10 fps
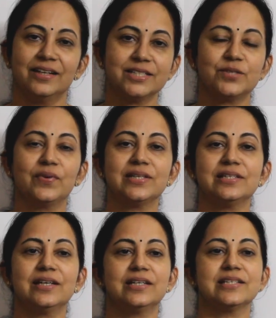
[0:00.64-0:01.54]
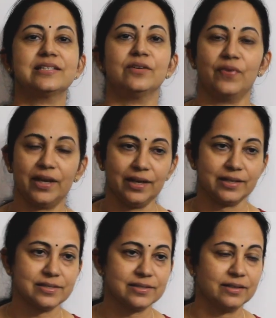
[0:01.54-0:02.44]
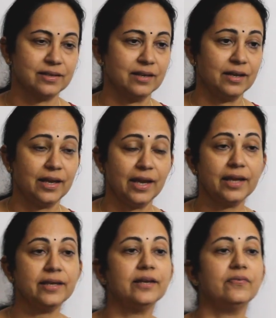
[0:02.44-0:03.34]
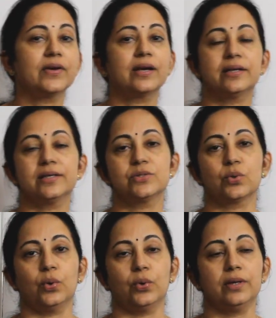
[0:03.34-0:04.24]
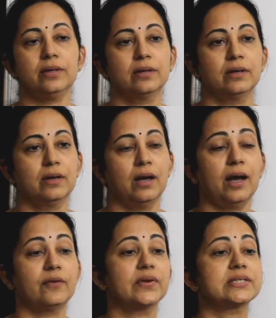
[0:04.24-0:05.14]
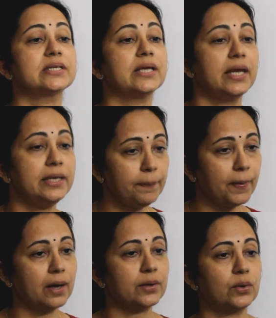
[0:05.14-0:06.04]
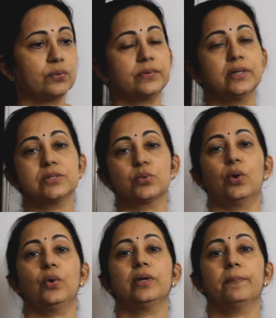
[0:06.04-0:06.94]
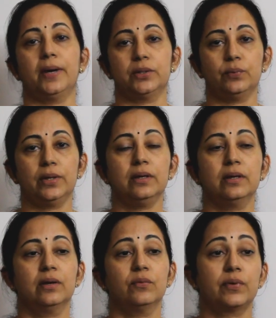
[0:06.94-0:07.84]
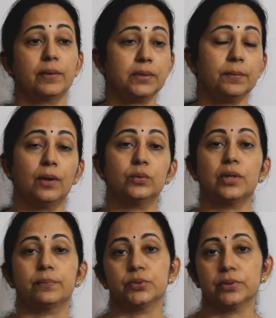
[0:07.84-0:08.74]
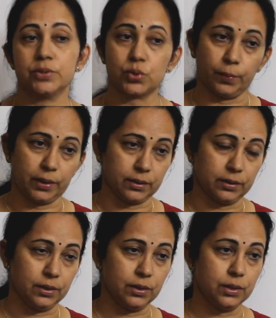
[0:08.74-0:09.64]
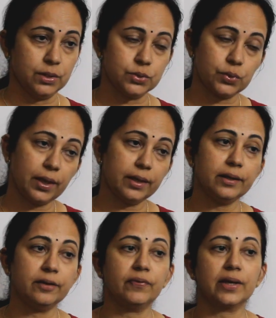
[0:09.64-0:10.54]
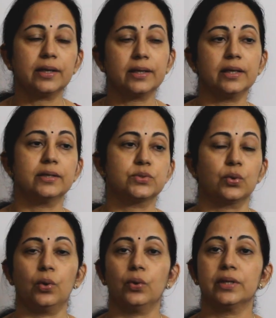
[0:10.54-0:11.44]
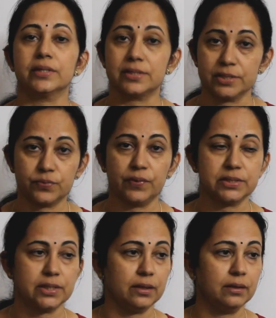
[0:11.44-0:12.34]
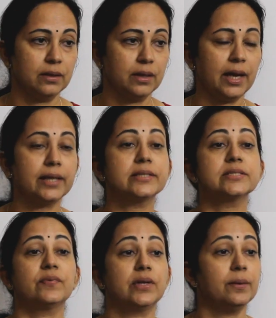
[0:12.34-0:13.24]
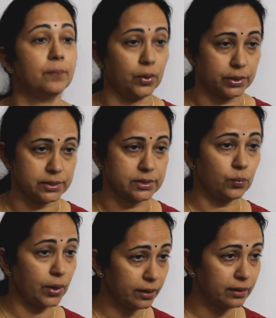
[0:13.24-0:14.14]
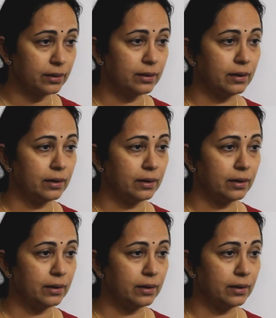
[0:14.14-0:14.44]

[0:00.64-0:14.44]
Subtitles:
Dysphagia is defined as any difficulty in swallowing affecting any part of the swallowing pathway from the mouth up to the stomach. So any difficulty in swallowing is dysphagia, and it is very important. Why?